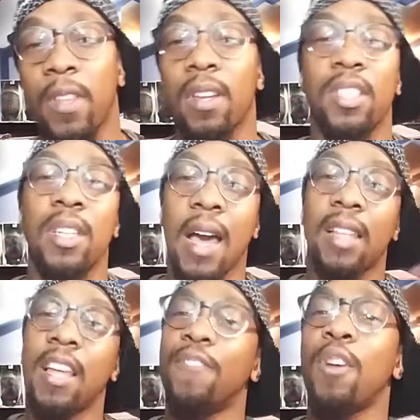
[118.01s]
because she
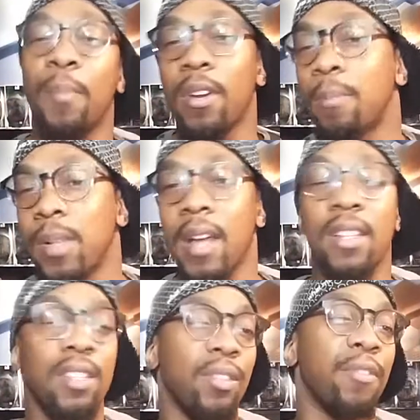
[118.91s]
got left up on the
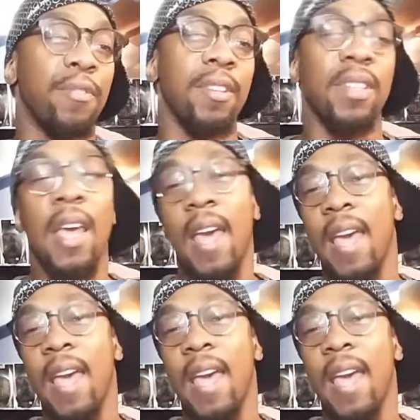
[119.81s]
planet's surface.